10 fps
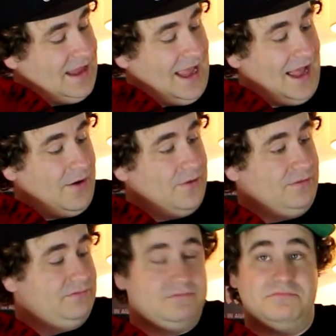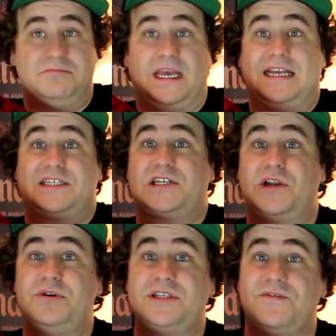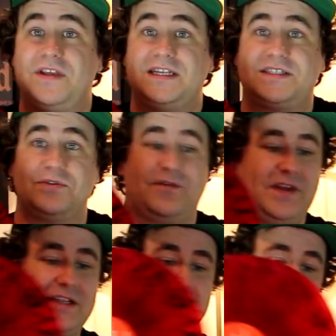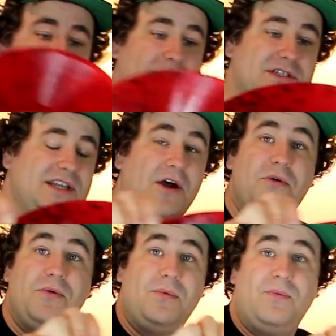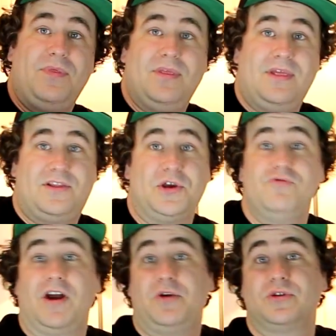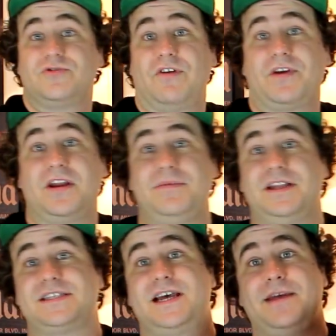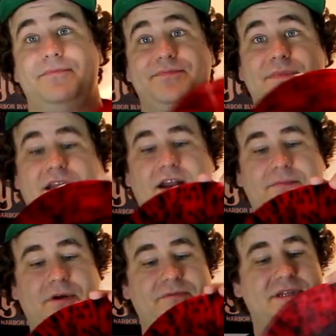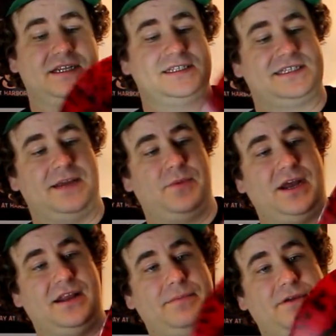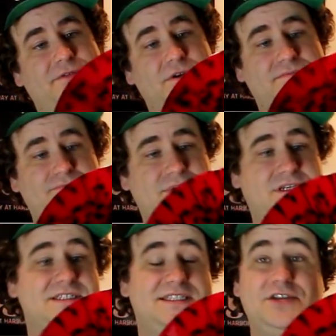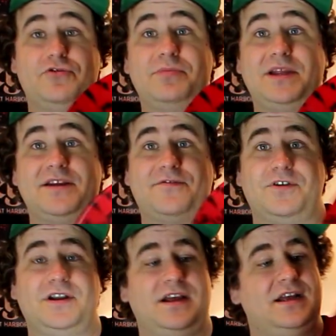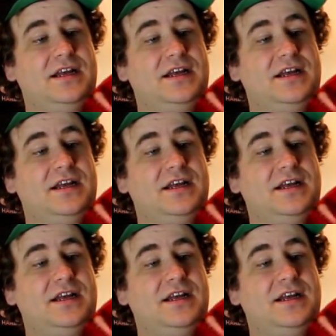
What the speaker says: how exclusive these sort of things are, because no two records are ever going to be the same. You know, they've both been done the same way and they both look considerably different.